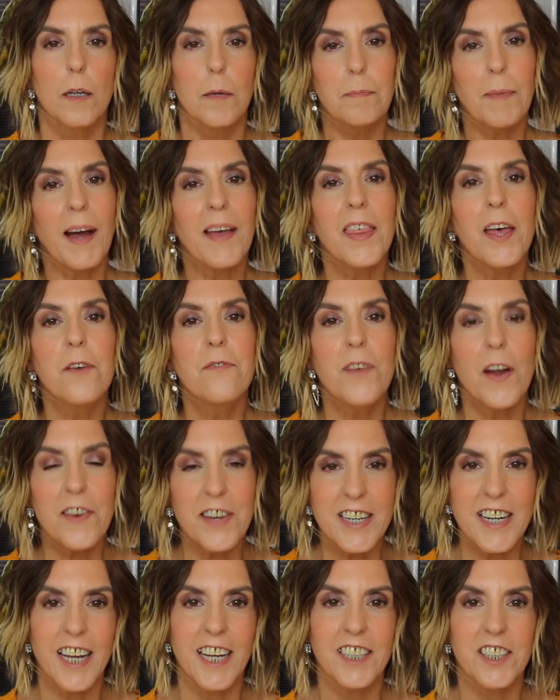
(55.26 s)
By their
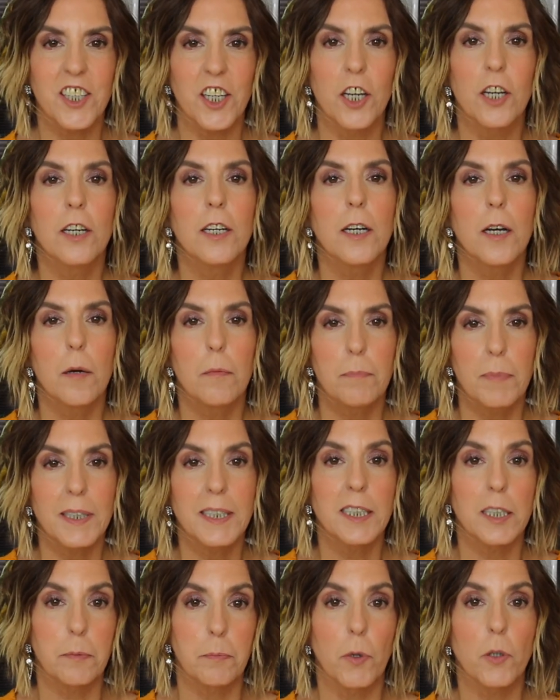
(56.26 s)
very nature,
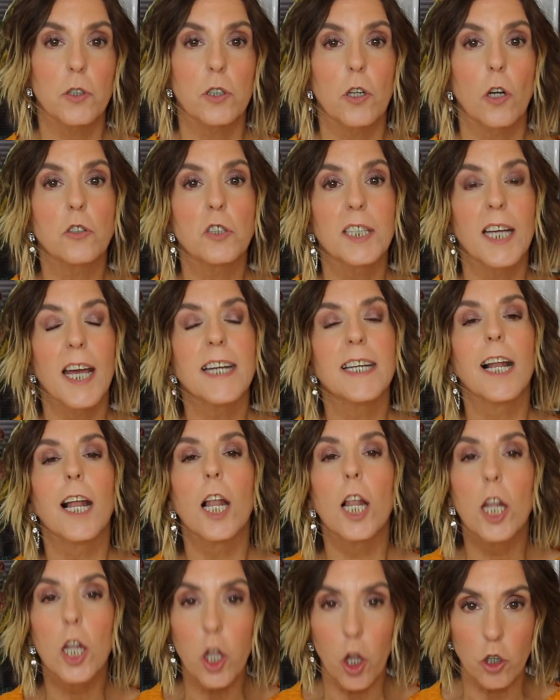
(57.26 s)
business books contain a
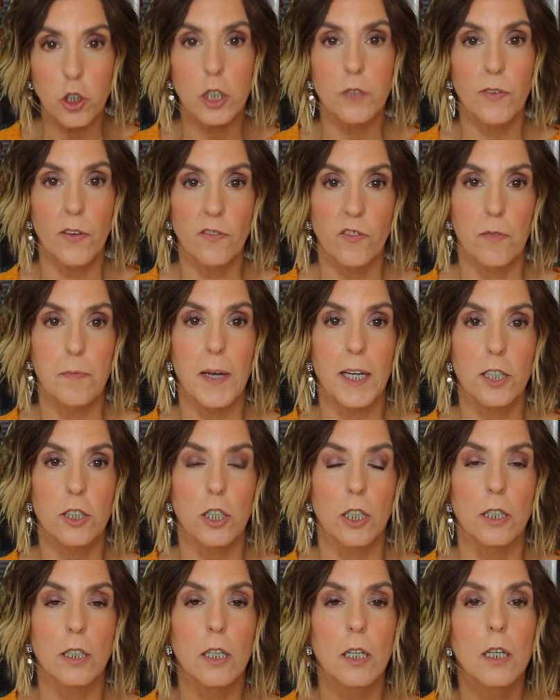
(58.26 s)
lot of
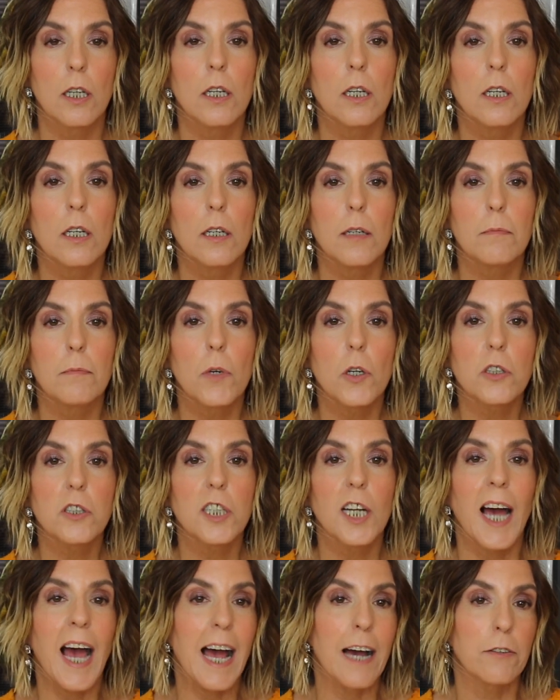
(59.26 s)
information. Most
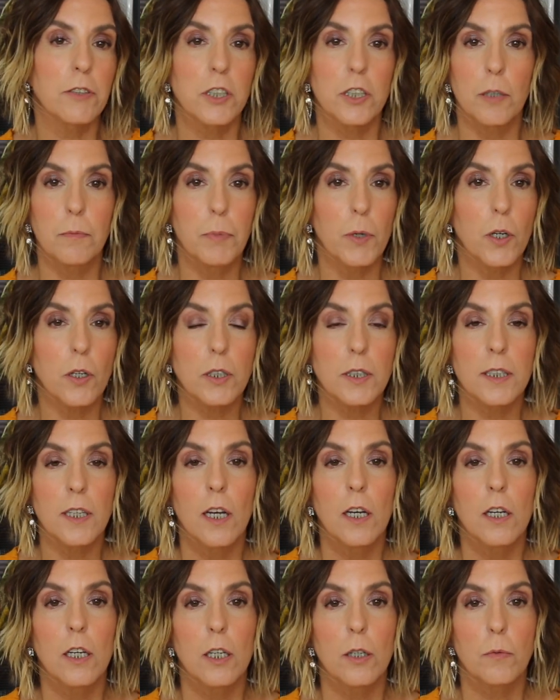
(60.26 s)
are how-to books
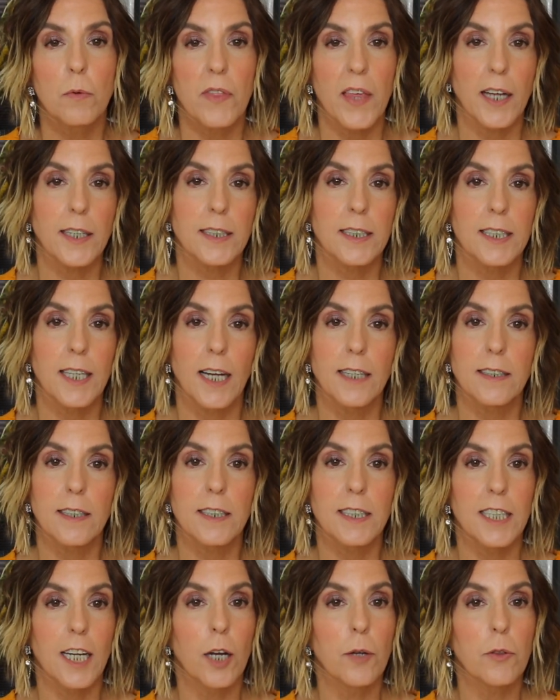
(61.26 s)
with exercises
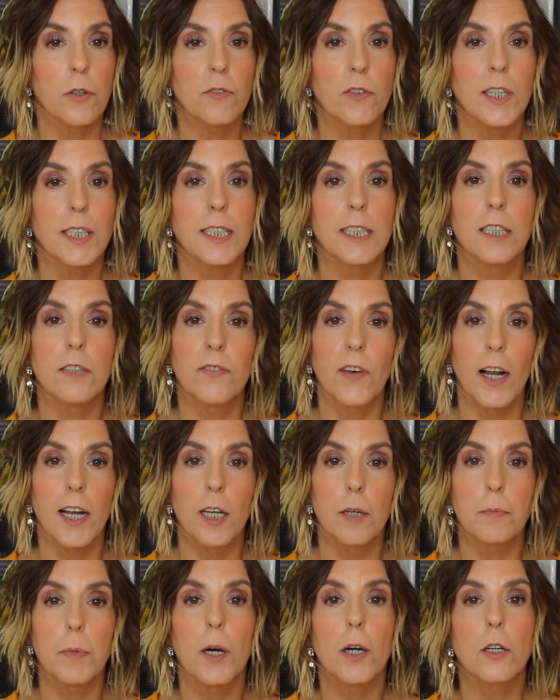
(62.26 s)
to help the reader
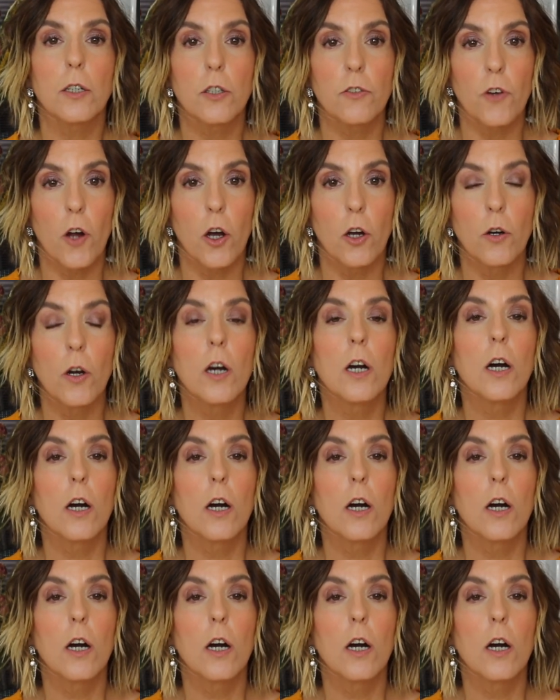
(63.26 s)
develop, grow,